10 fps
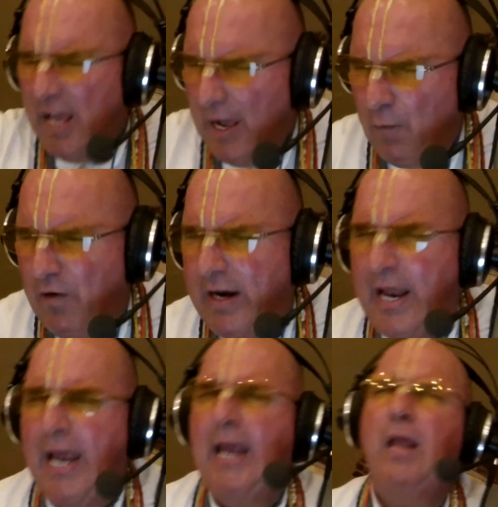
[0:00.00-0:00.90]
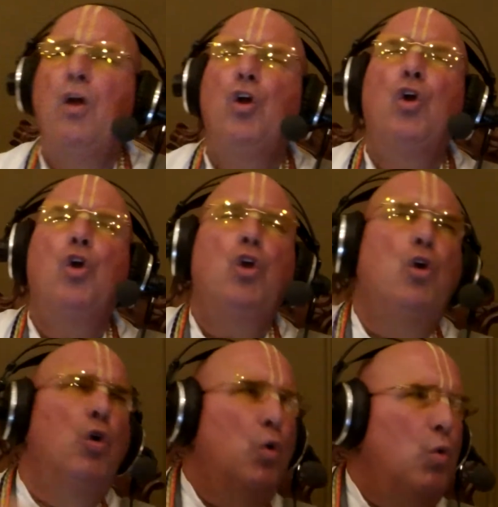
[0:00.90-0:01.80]
Every day
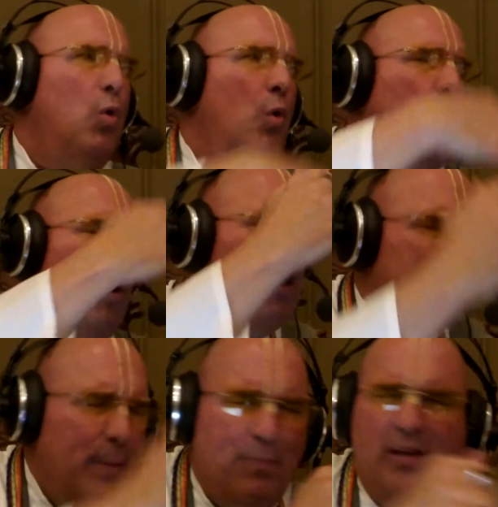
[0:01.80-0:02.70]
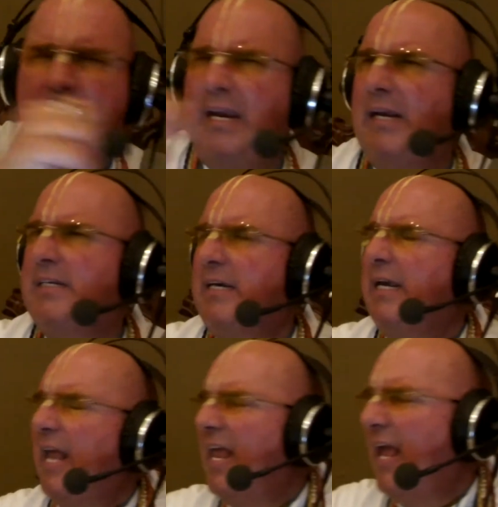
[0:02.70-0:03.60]
you worship the deity.
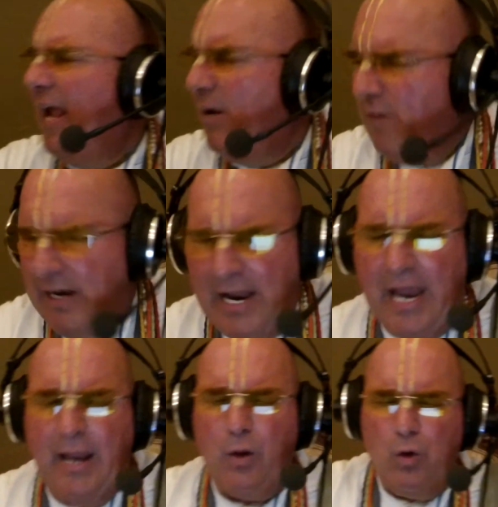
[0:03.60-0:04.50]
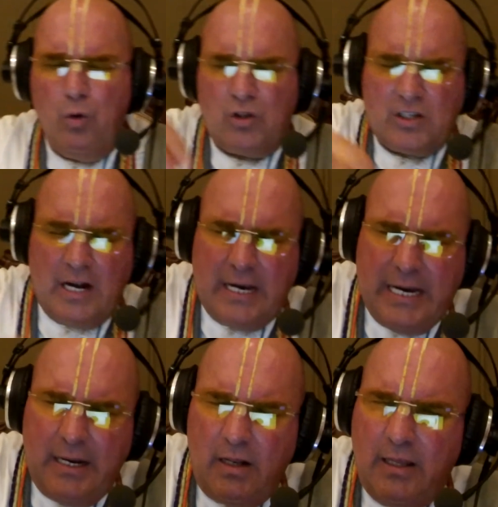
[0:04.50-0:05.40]
Every day you
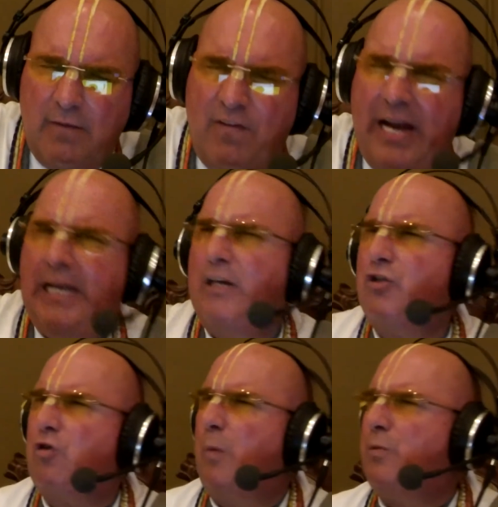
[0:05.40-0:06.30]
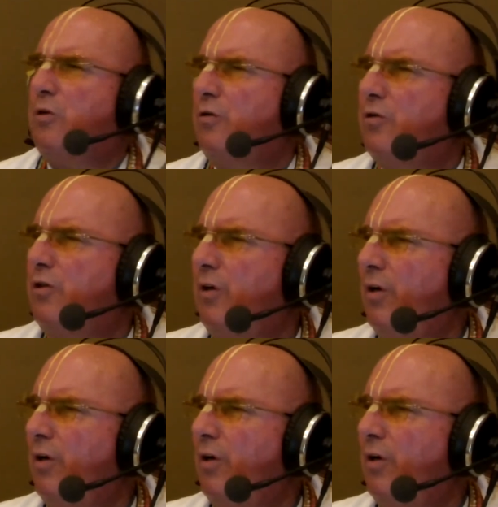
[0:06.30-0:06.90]
study the Vedic scriptures.